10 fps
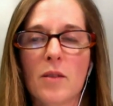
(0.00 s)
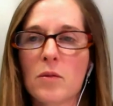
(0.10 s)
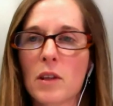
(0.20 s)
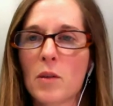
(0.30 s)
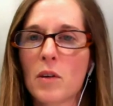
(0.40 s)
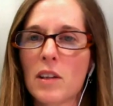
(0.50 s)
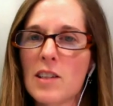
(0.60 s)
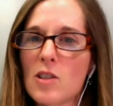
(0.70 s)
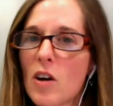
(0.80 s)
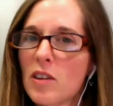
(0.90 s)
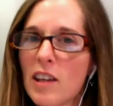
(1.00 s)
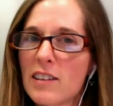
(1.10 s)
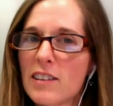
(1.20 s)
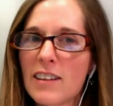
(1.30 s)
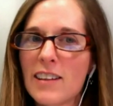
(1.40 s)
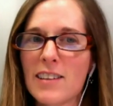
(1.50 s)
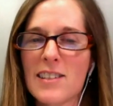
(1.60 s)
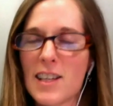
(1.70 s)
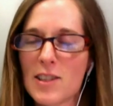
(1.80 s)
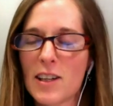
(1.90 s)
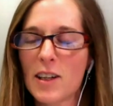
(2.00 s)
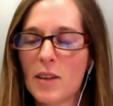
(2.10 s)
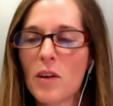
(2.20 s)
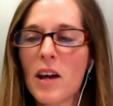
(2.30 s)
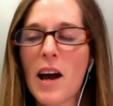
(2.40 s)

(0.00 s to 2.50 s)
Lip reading: hopefully one that's authentic and sensitive,